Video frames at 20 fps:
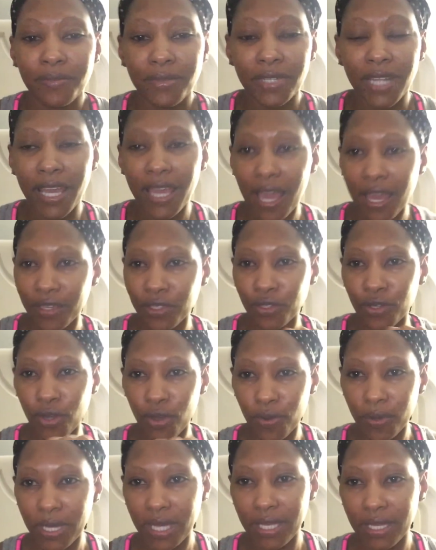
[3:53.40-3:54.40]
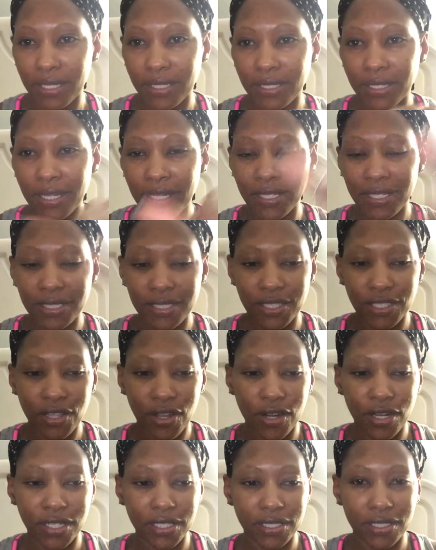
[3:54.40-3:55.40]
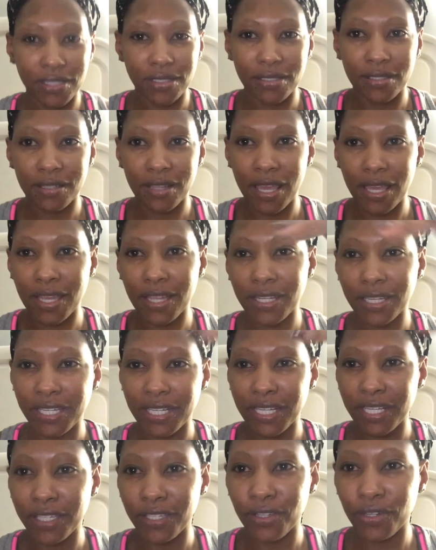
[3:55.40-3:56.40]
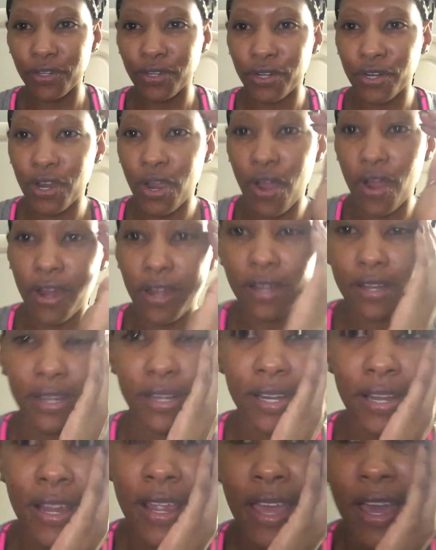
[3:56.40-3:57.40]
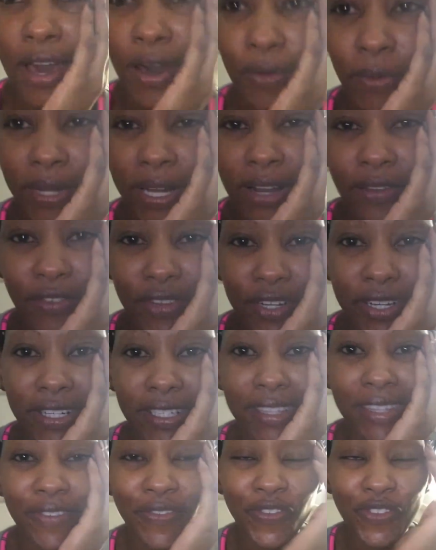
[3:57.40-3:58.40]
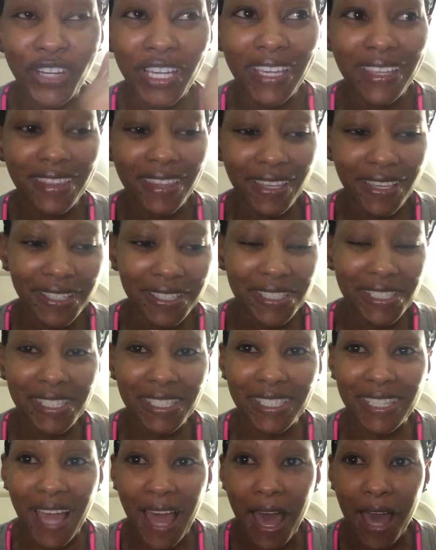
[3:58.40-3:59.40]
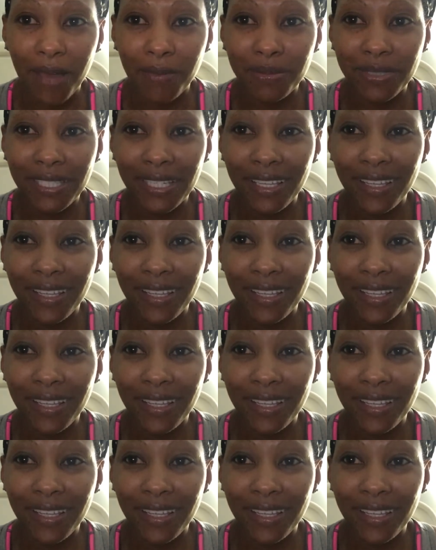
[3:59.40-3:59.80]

like how you go in and it starts like cleaning your car or whatever, the freaking thing stopped.